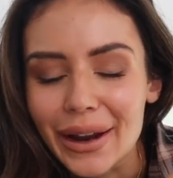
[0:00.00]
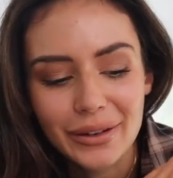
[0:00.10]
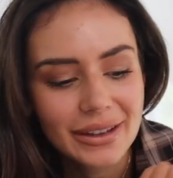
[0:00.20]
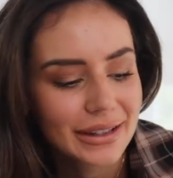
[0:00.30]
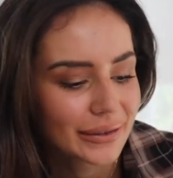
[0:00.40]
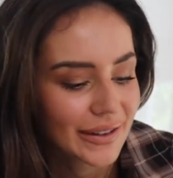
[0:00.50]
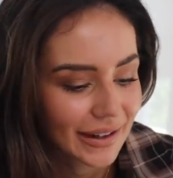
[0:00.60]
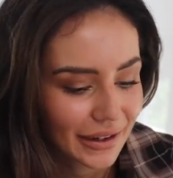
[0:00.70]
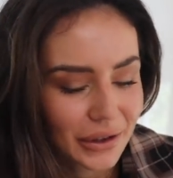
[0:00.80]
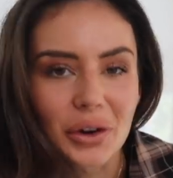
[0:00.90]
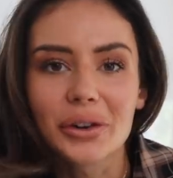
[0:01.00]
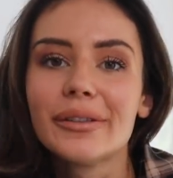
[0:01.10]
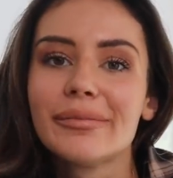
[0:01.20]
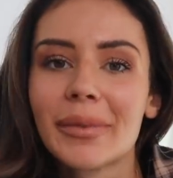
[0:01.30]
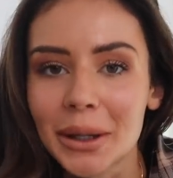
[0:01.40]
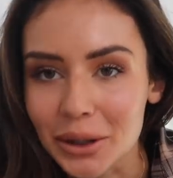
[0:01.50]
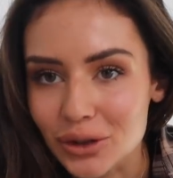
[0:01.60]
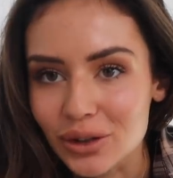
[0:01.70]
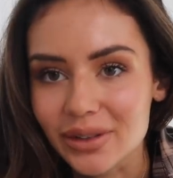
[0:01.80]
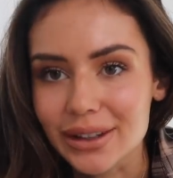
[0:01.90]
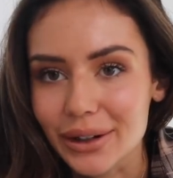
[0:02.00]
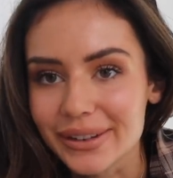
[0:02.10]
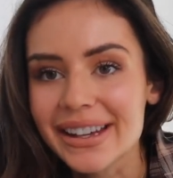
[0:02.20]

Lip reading: Everything I feel like on my YouTube videos.